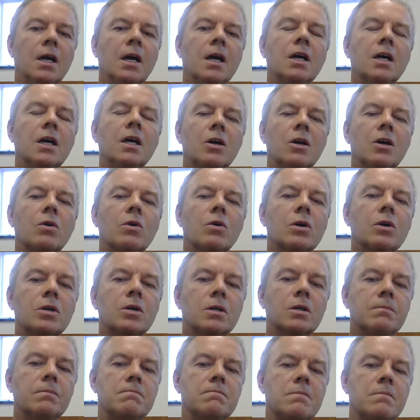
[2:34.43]
in order to
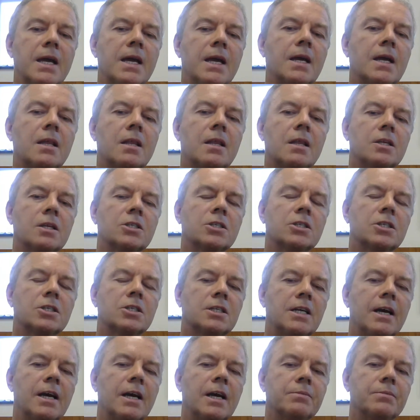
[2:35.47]
make the
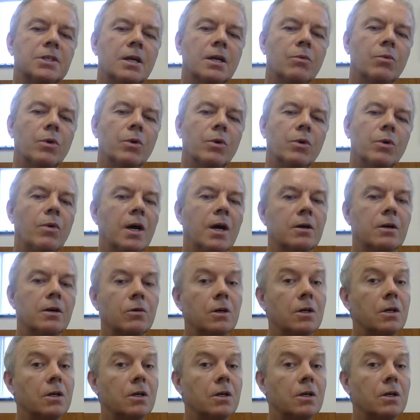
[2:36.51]
steps that we want.